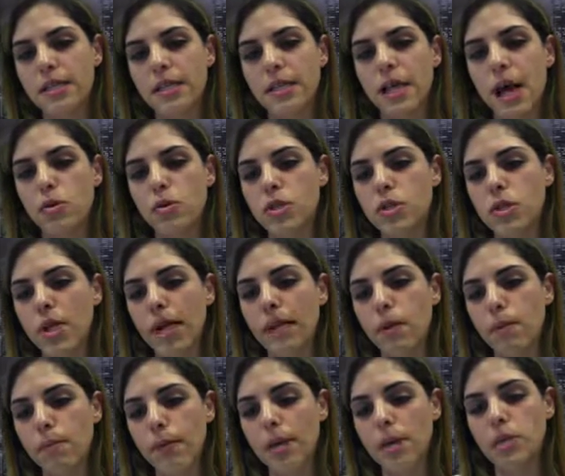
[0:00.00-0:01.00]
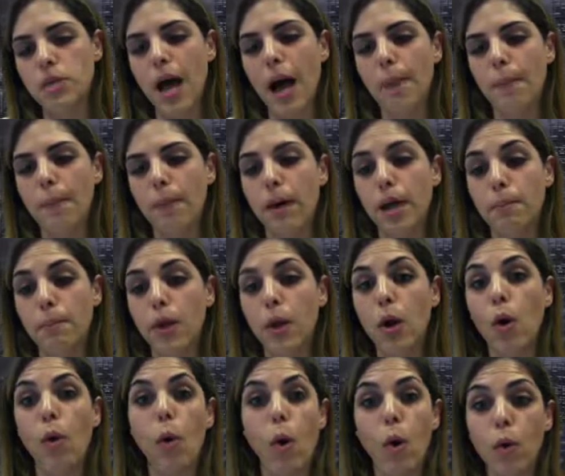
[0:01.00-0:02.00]
downside, remains up
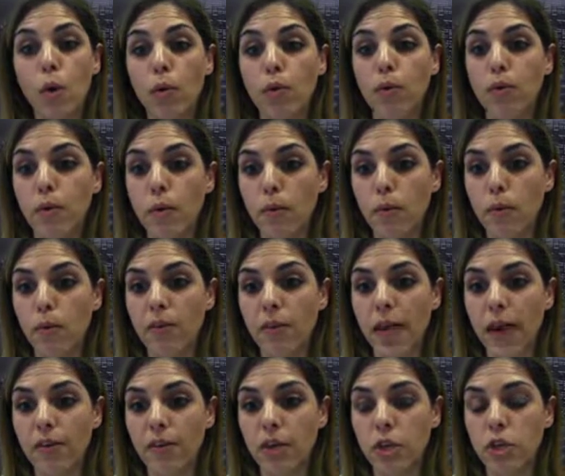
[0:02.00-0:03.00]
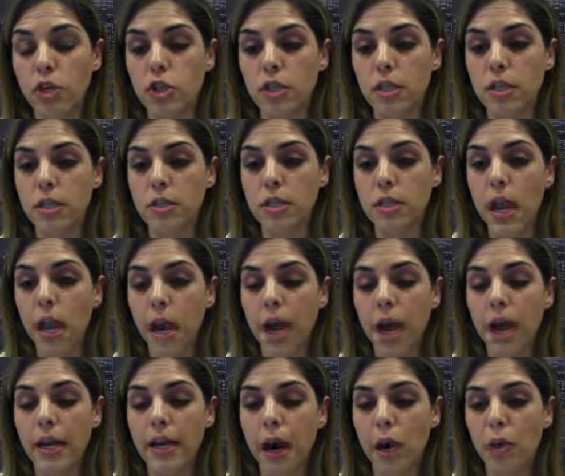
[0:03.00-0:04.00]
below all the moving averages
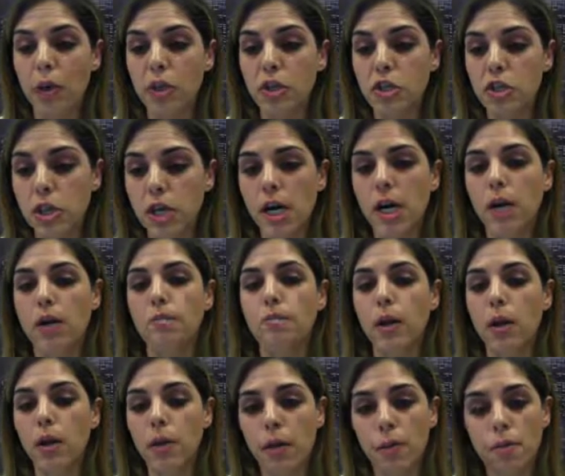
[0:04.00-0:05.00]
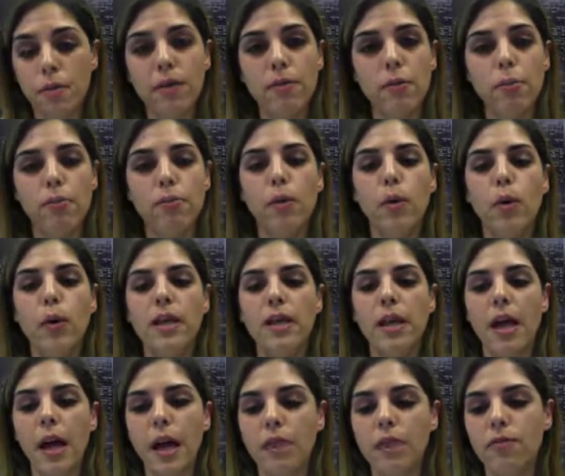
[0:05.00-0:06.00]
in our chart, below the pivot point
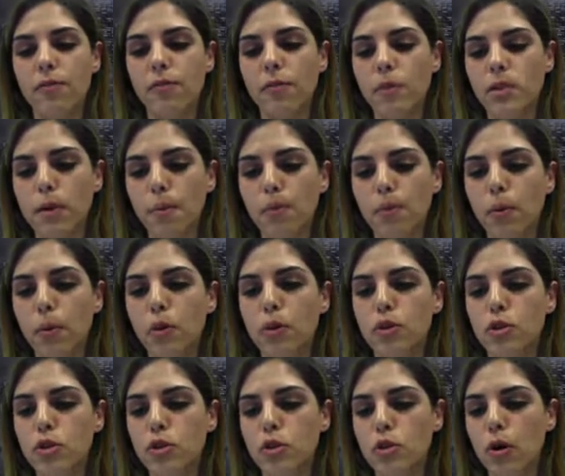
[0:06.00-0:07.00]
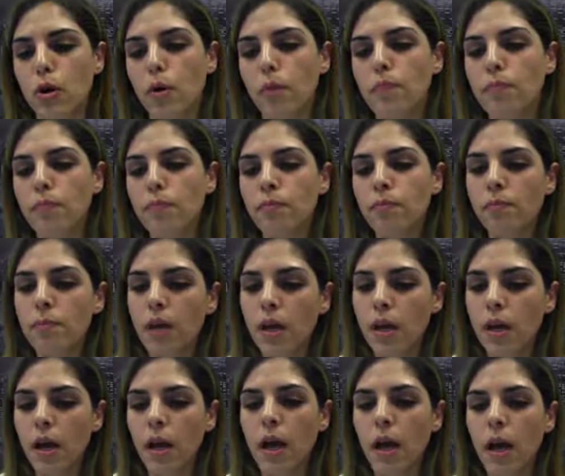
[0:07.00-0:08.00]
and the first support. So
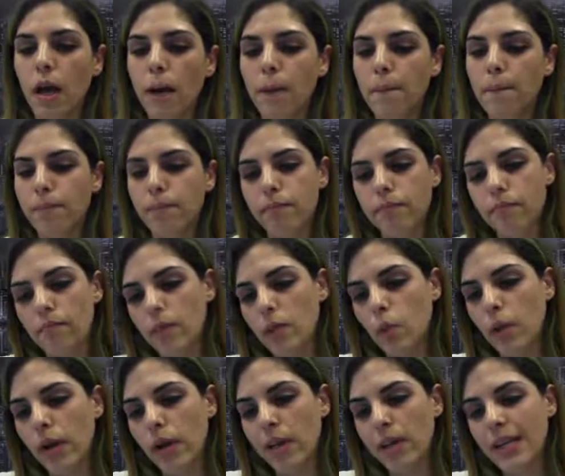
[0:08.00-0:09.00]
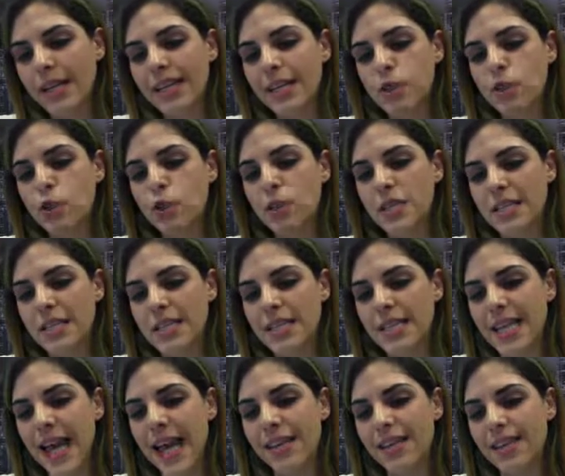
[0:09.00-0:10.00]
it needs to
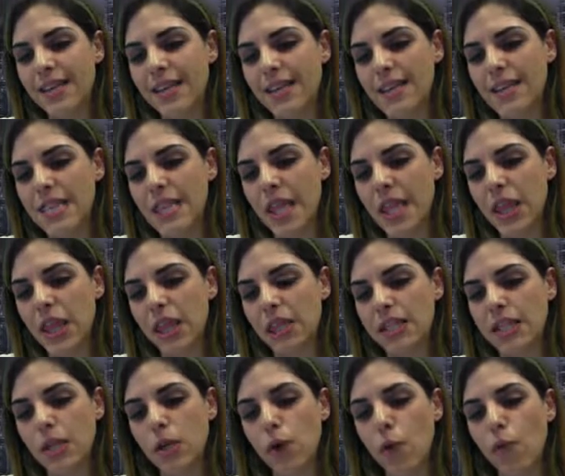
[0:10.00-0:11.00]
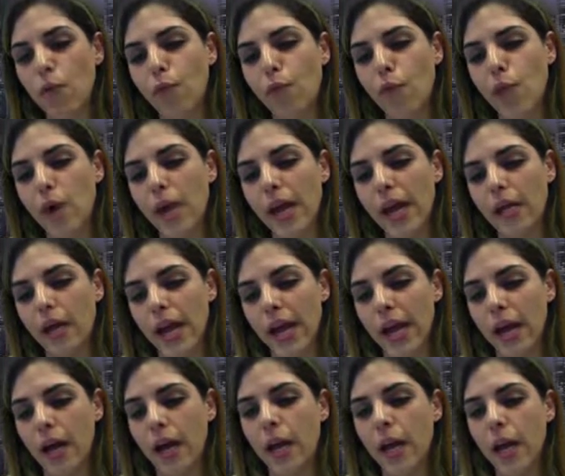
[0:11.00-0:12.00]
sustain this 1304
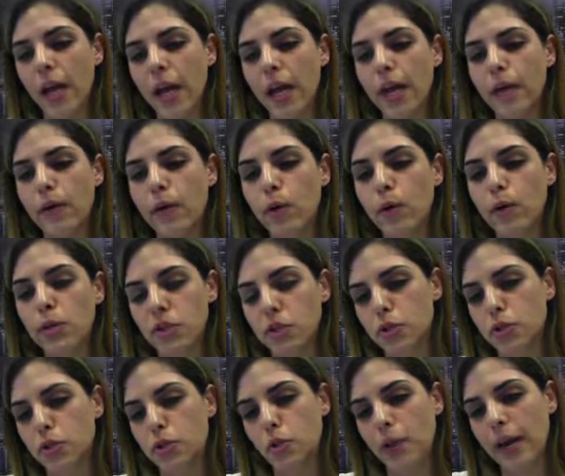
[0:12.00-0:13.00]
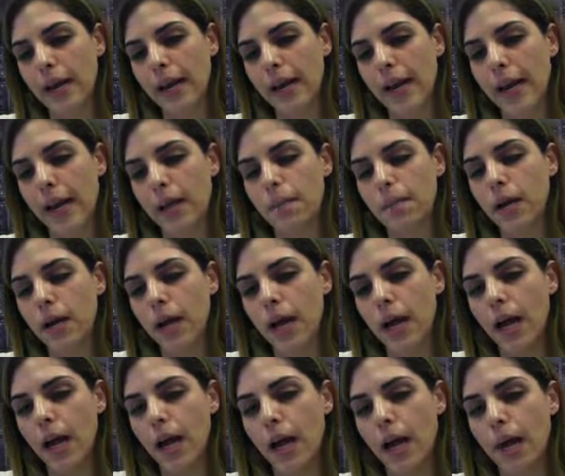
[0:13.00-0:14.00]
area in order to claim
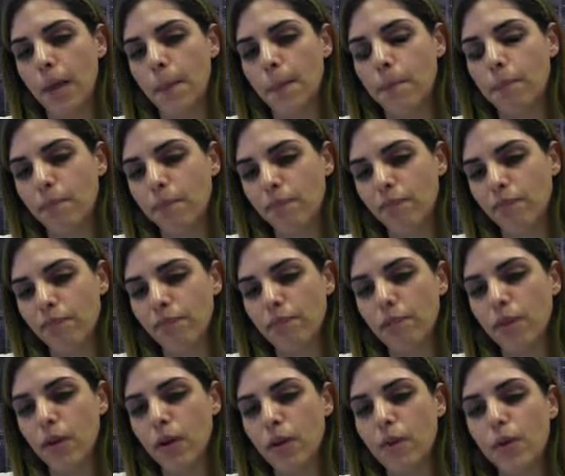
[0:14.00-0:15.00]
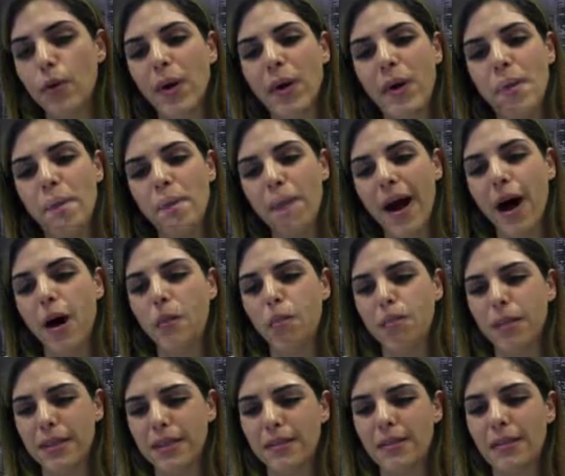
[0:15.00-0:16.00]
for a
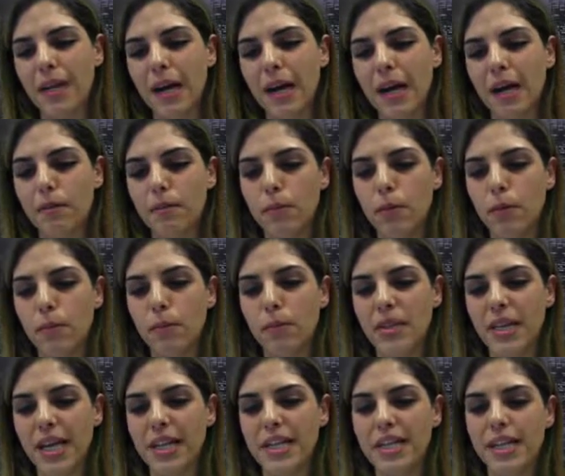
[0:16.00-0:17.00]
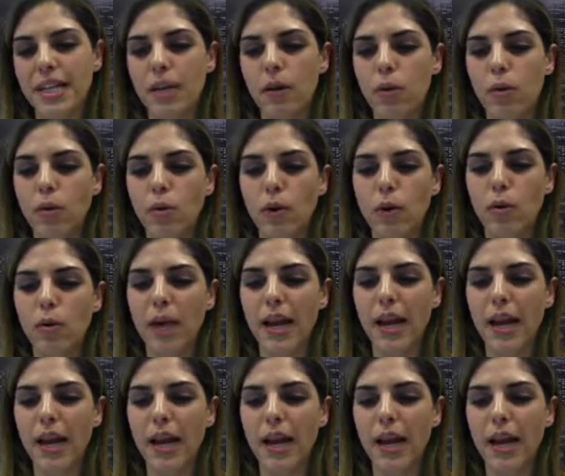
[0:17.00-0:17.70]
rebound, but more precisely, we could